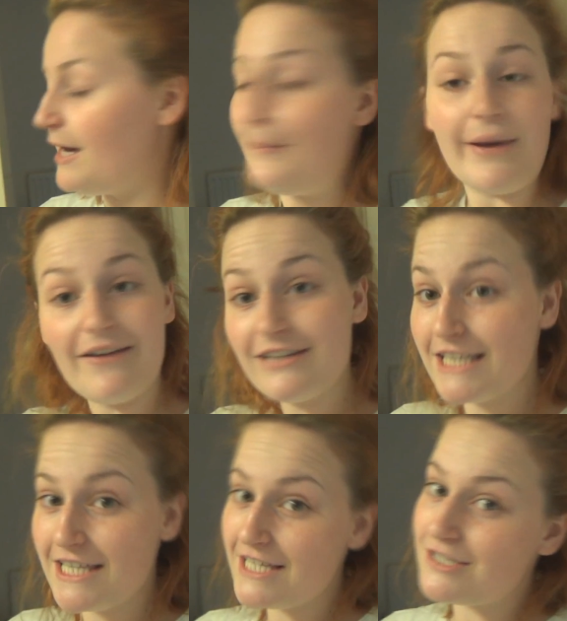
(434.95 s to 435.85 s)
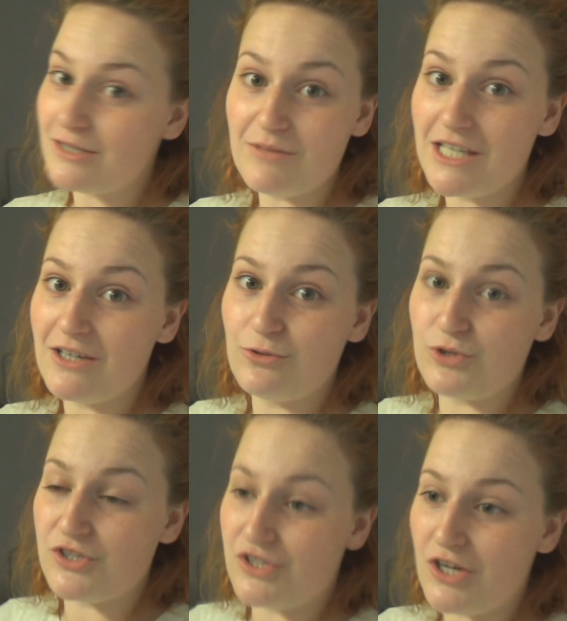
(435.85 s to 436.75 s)
apparently there's something
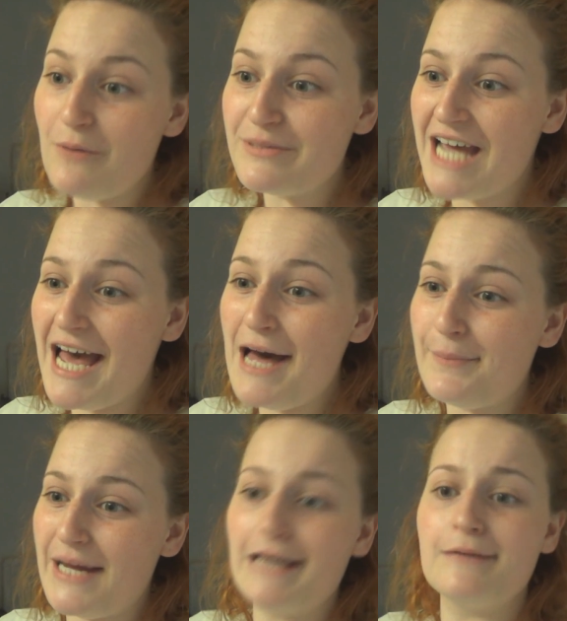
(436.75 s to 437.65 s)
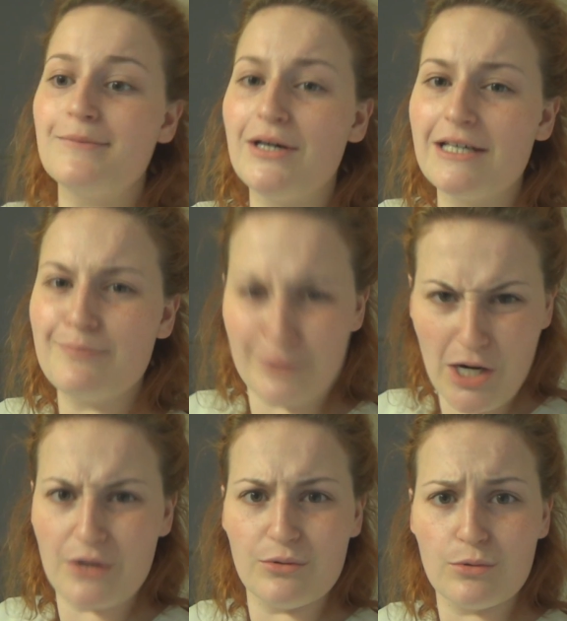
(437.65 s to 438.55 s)
called a stop tap and mine
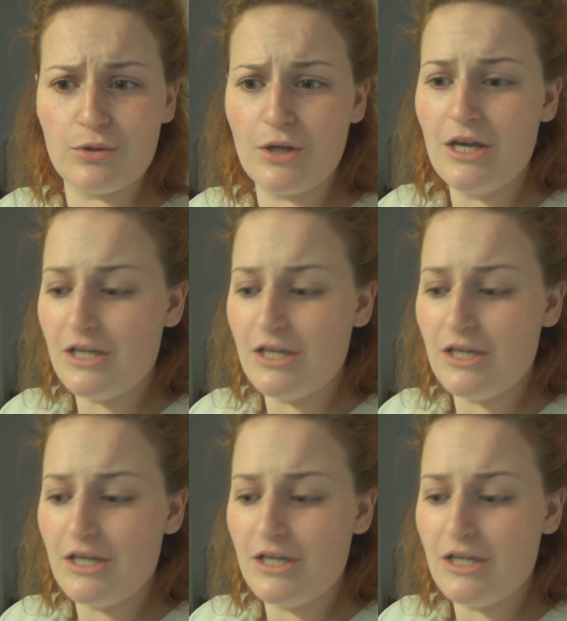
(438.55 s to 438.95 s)
broke.